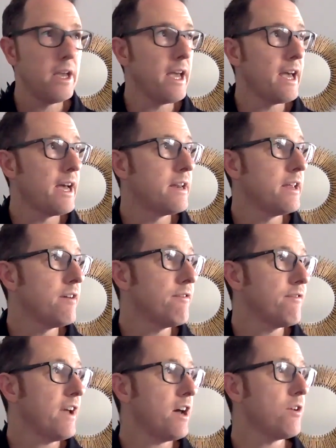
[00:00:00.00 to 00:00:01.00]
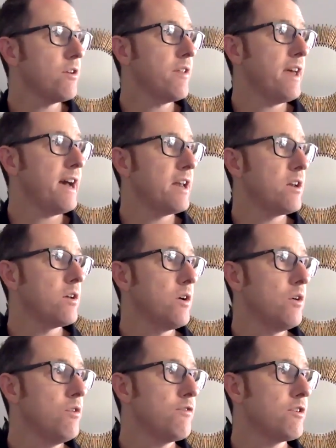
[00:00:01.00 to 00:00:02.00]
and have found that
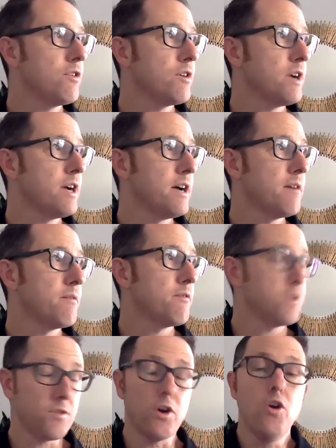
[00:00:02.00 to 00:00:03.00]
first of all,